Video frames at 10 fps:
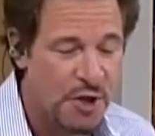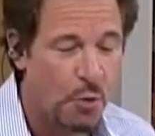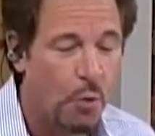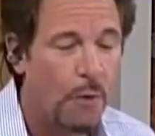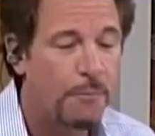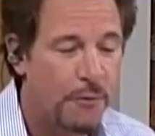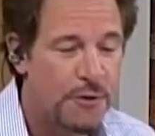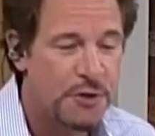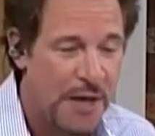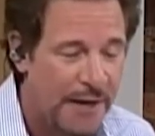that were
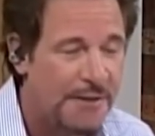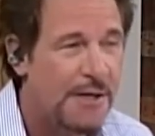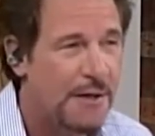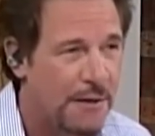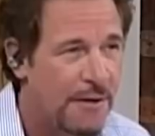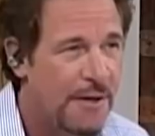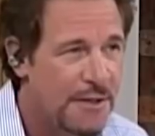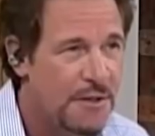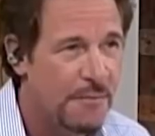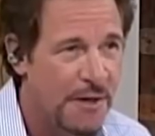projected
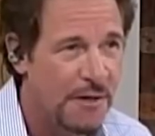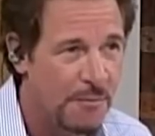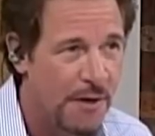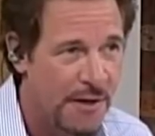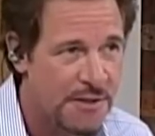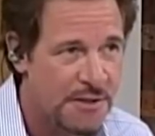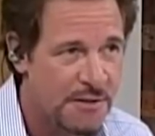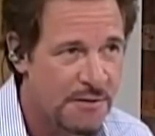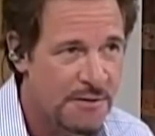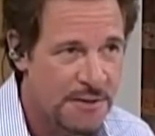to be in the mix,
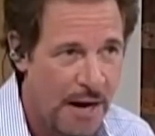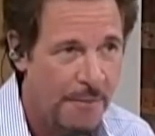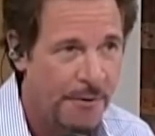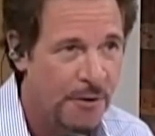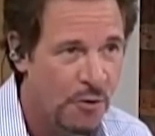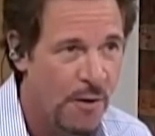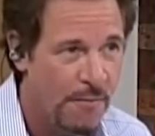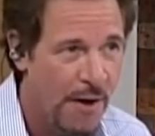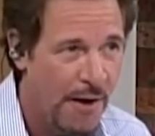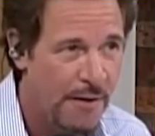Tampa and
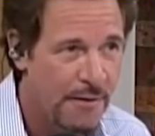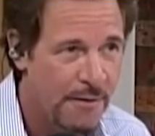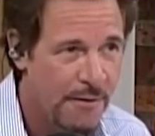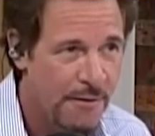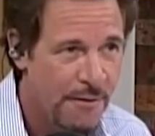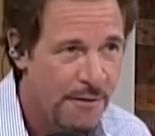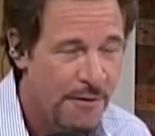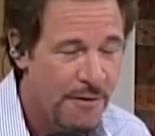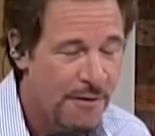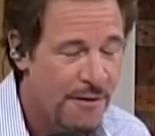Green Bay,
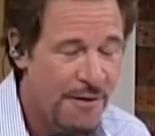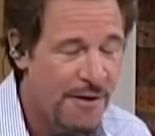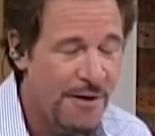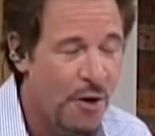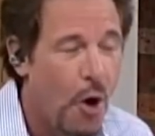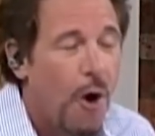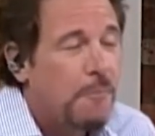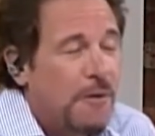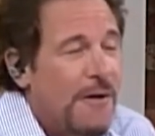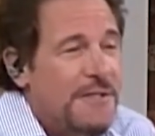in all
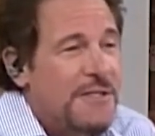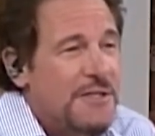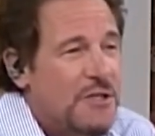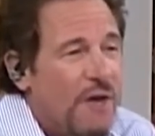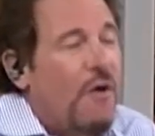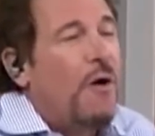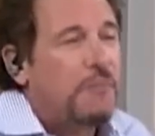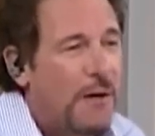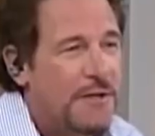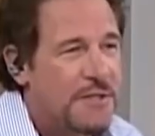places, of all
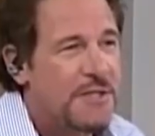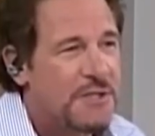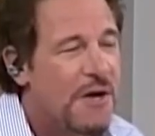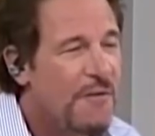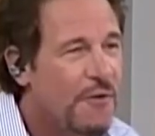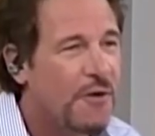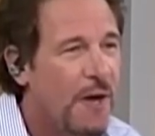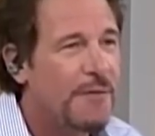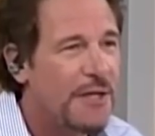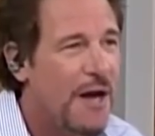places, they're
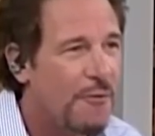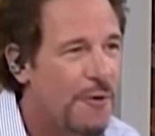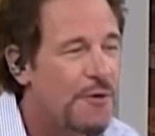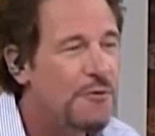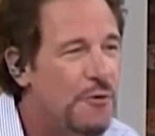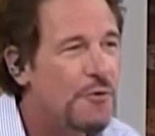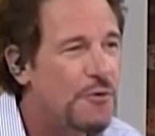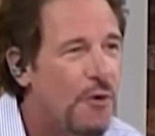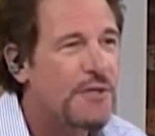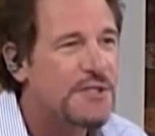coming together in New
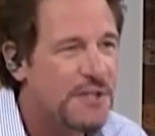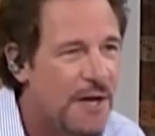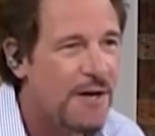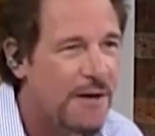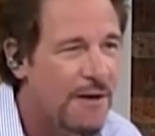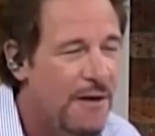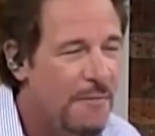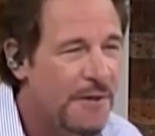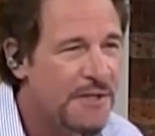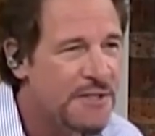York City,
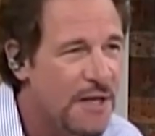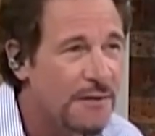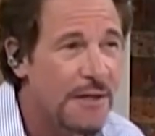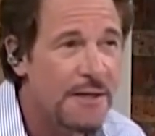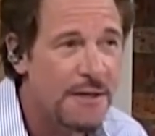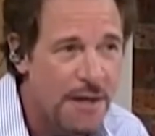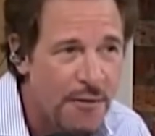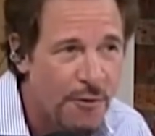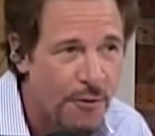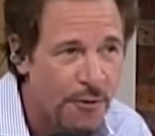because suddenly
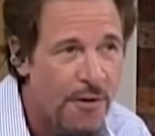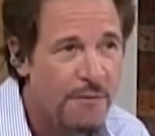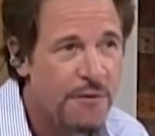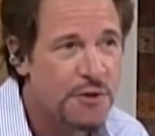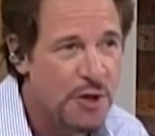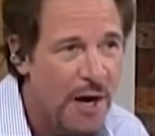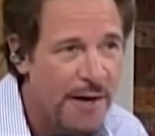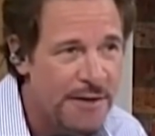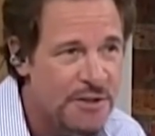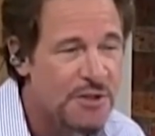neither the
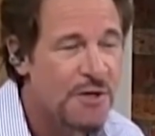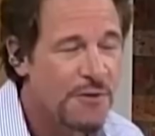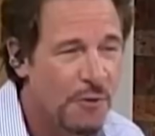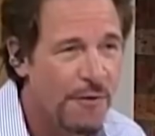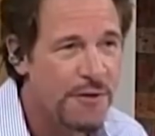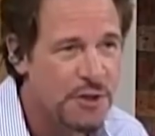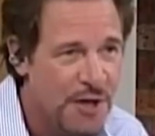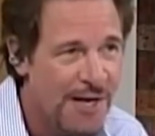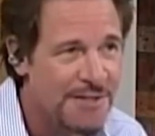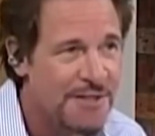Giants nor the
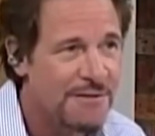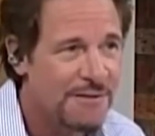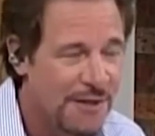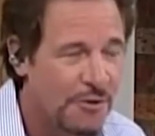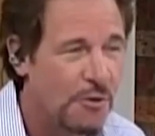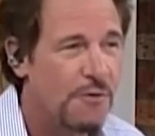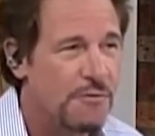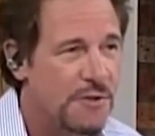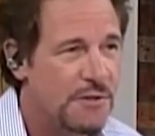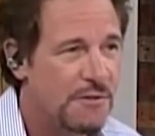Jets can
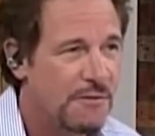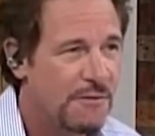lose.